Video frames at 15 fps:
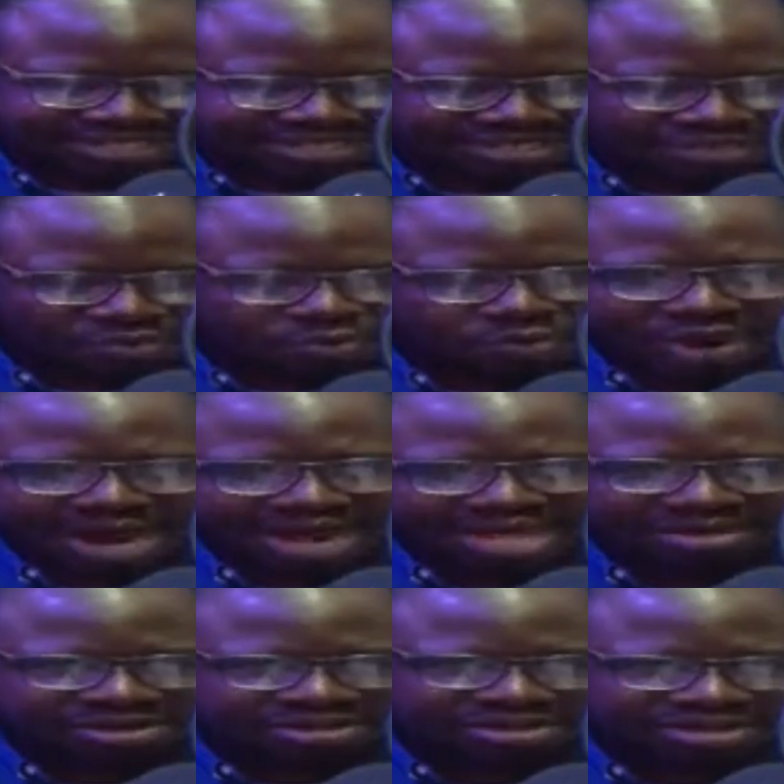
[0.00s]
is,
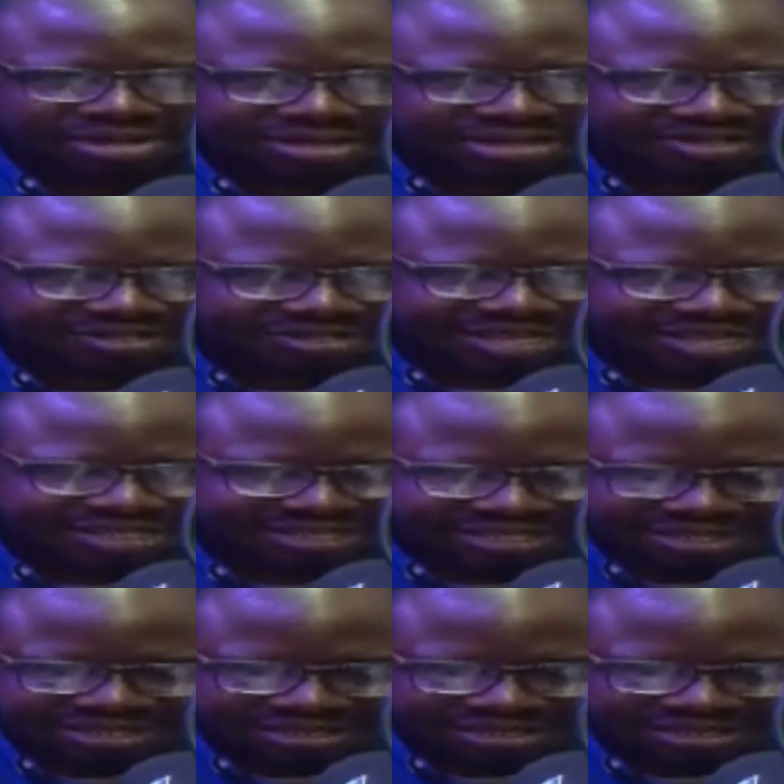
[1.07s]
why is it that,